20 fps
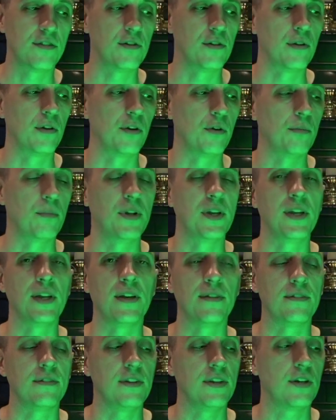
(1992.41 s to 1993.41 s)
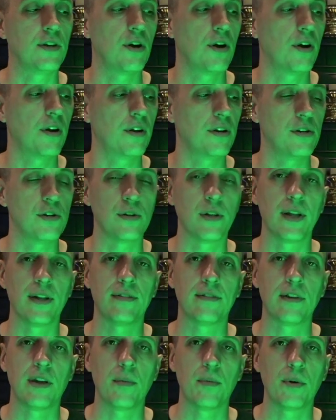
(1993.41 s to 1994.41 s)
to your little mini SD card and your
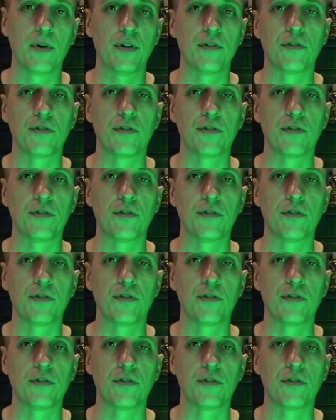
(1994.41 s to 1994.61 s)
lightsaber,